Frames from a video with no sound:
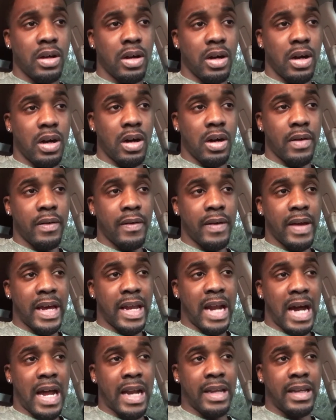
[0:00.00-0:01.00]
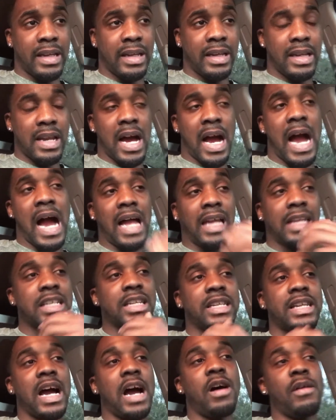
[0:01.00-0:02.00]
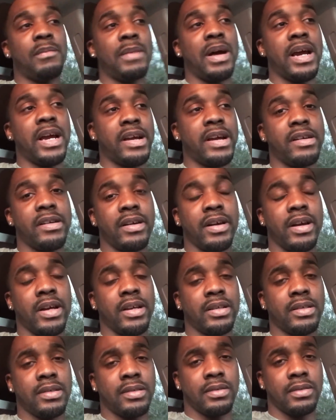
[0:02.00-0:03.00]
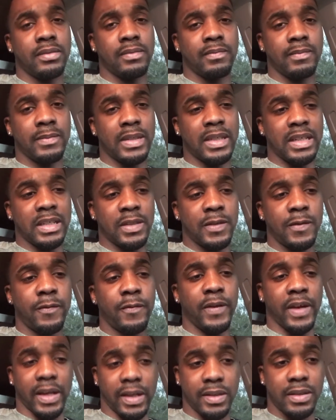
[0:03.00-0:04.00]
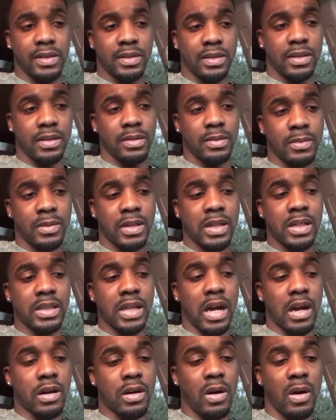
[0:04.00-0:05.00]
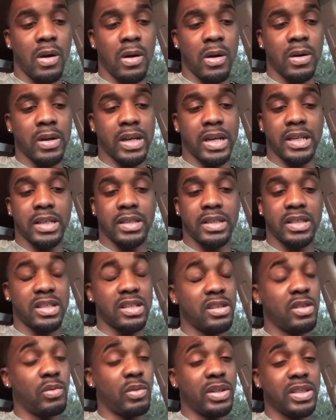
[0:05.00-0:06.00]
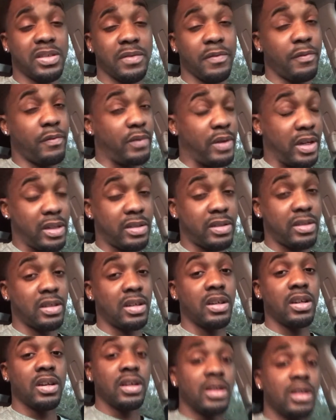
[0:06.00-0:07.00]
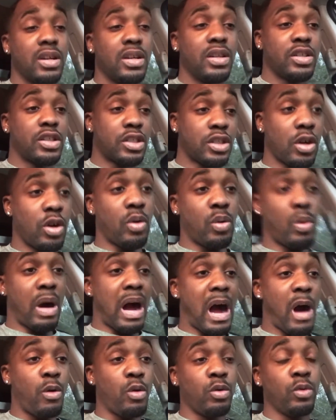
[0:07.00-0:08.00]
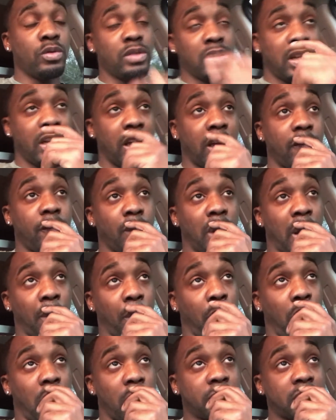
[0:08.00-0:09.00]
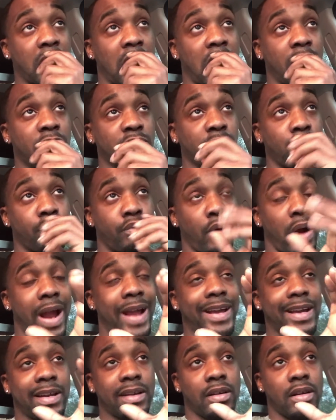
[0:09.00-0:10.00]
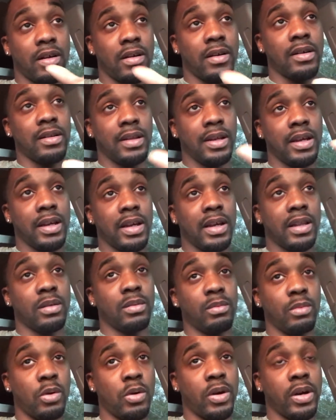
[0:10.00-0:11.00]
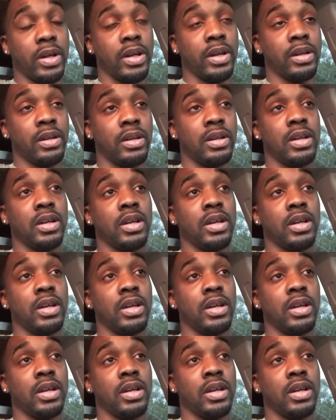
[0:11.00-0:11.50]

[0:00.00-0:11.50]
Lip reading: and I highly doubt my internet is fixed, because I called and it still wasn't fixed. So I will leave my mom's house bright and early in the morning